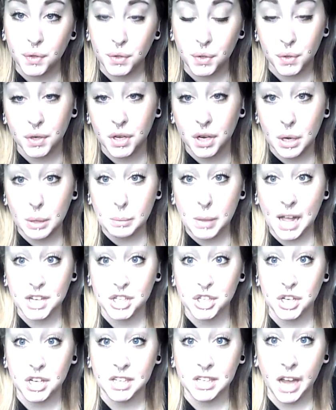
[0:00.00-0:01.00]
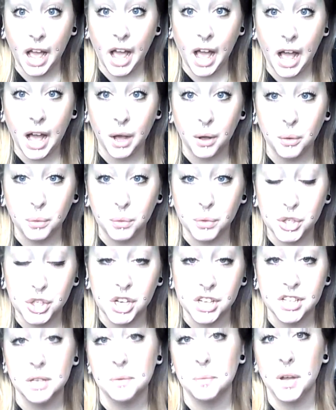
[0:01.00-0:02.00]
you can imagine how
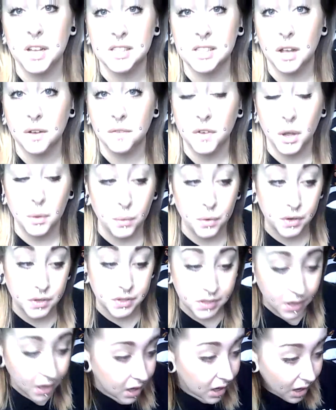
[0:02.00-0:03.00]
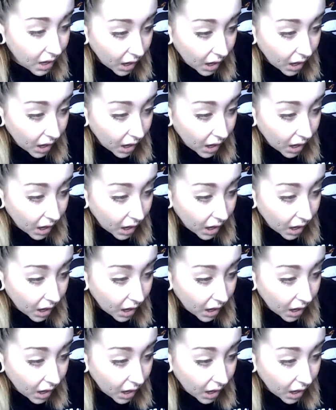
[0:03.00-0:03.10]
shitting myself I was.